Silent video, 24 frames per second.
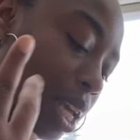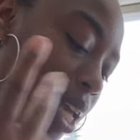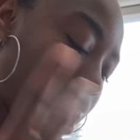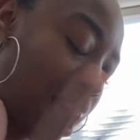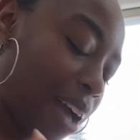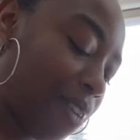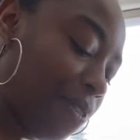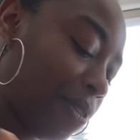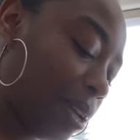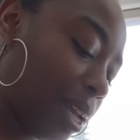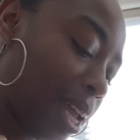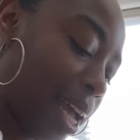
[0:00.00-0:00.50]
I
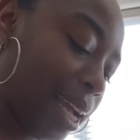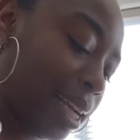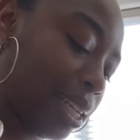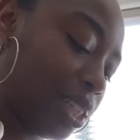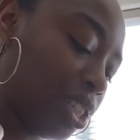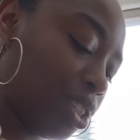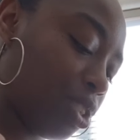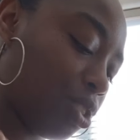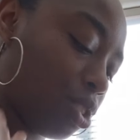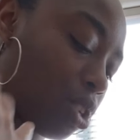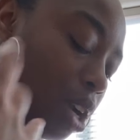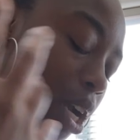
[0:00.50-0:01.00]
feel like
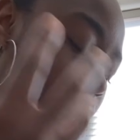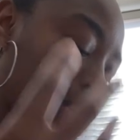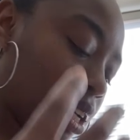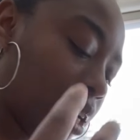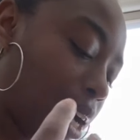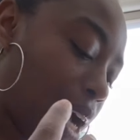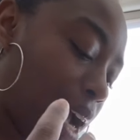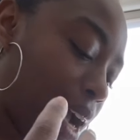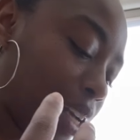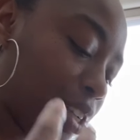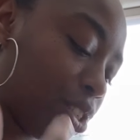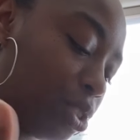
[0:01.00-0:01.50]
she's trying to
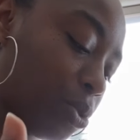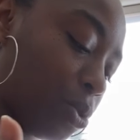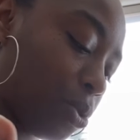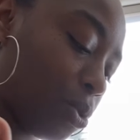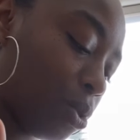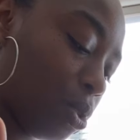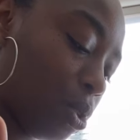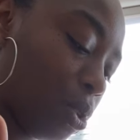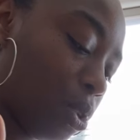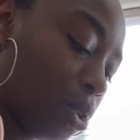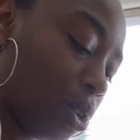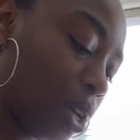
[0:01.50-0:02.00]
guide you
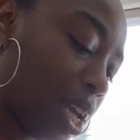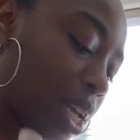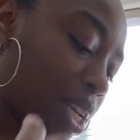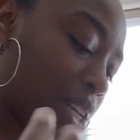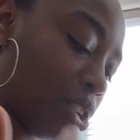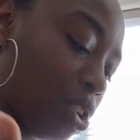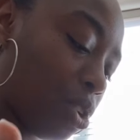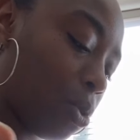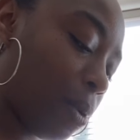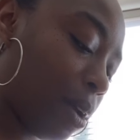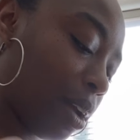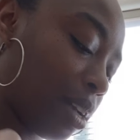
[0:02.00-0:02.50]
in the
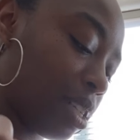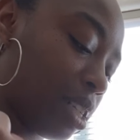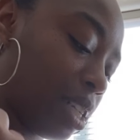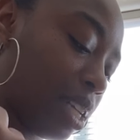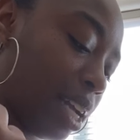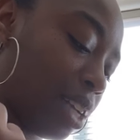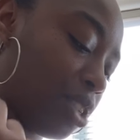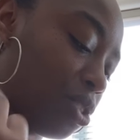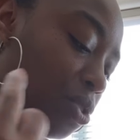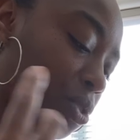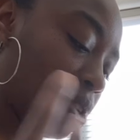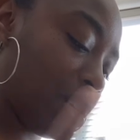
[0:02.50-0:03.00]
direction
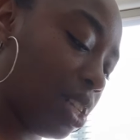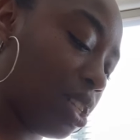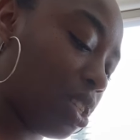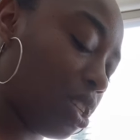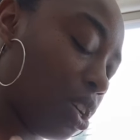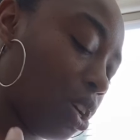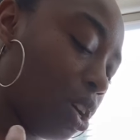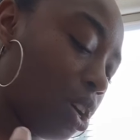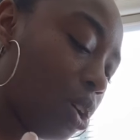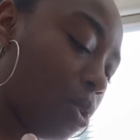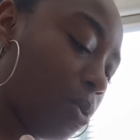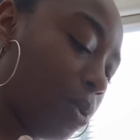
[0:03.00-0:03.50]
that you need to
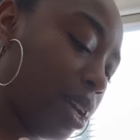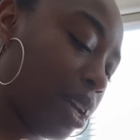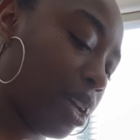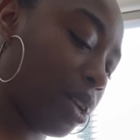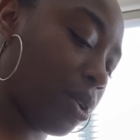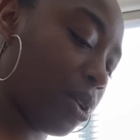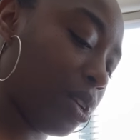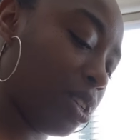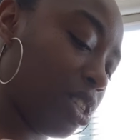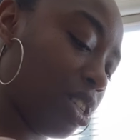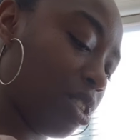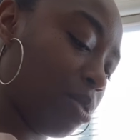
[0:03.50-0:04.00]
go in
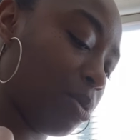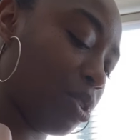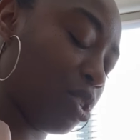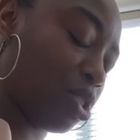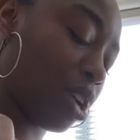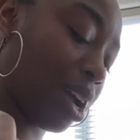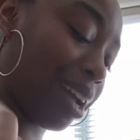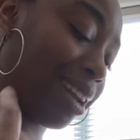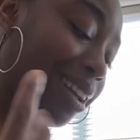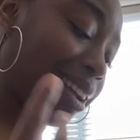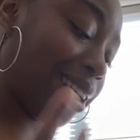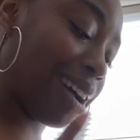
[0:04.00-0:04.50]
or she's been
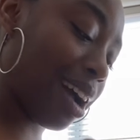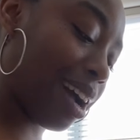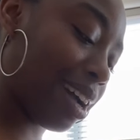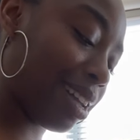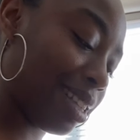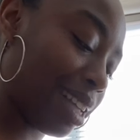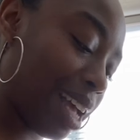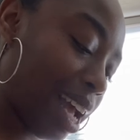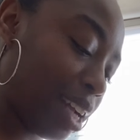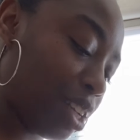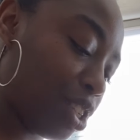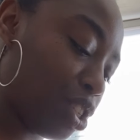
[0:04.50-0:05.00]
trying to
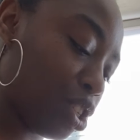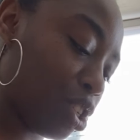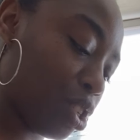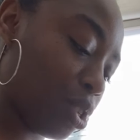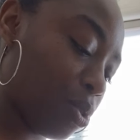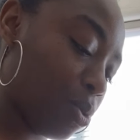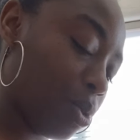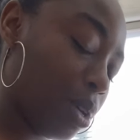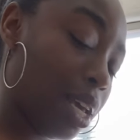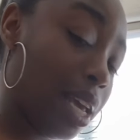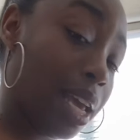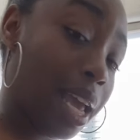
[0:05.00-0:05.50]
contact
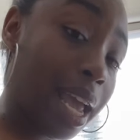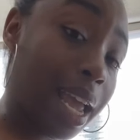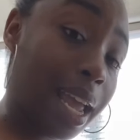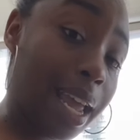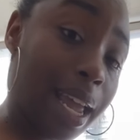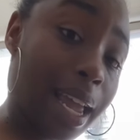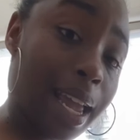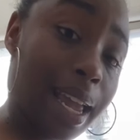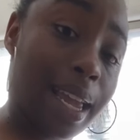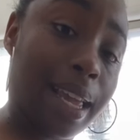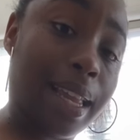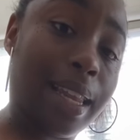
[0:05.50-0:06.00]
you
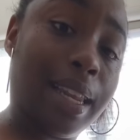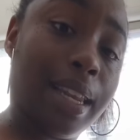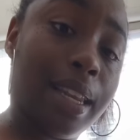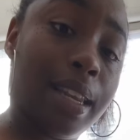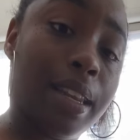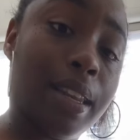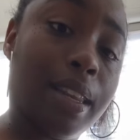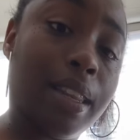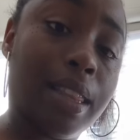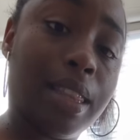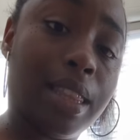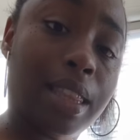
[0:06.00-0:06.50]
and
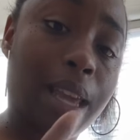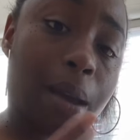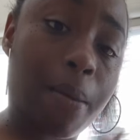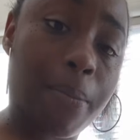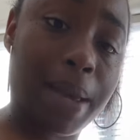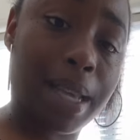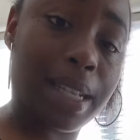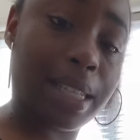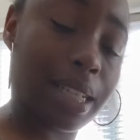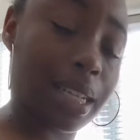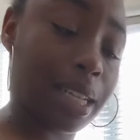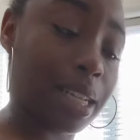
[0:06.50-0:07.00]
they're
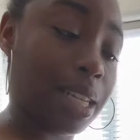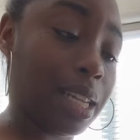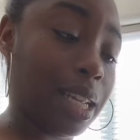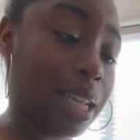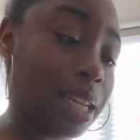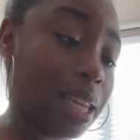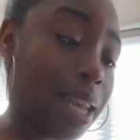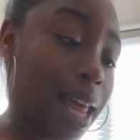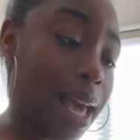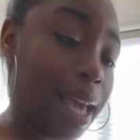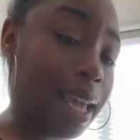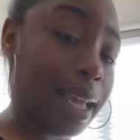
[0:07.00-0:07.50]
basically
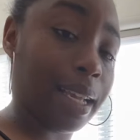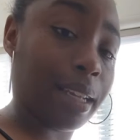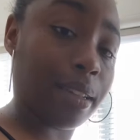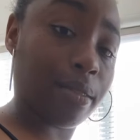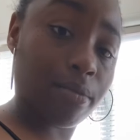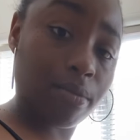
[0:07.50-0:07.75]
like